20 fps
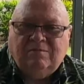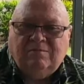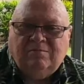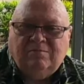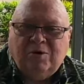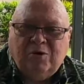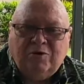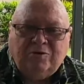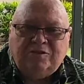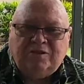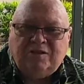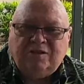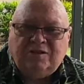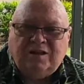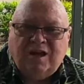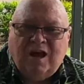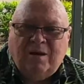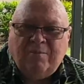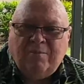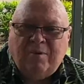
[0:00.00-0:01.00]
of the
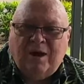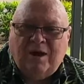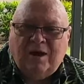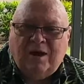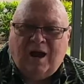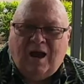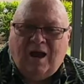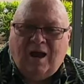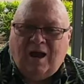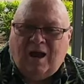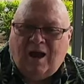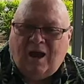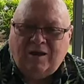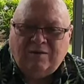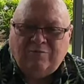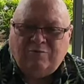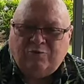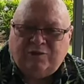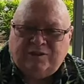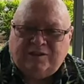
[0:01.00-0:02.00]
time, I
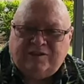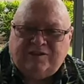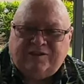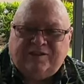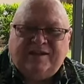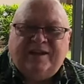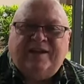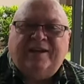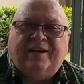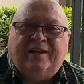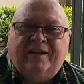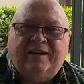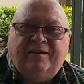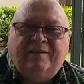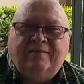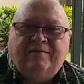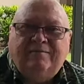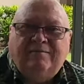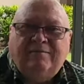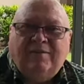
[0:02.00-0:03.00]
resented it.
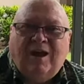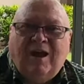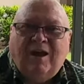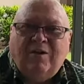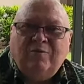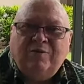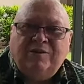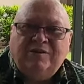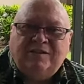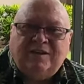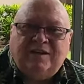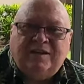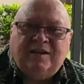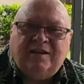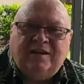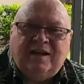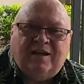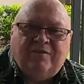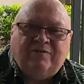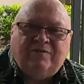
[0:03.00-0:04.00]
I
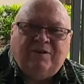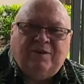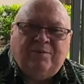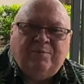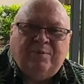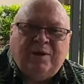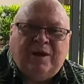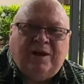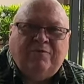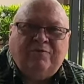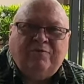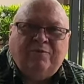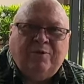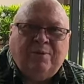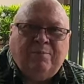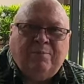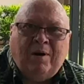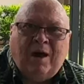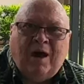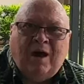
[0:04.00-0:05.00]
resented having to pay for the
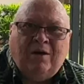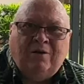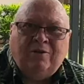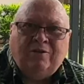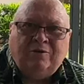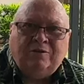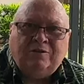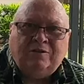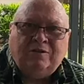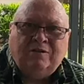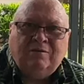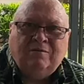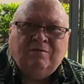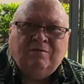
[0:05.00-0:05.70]
buyer's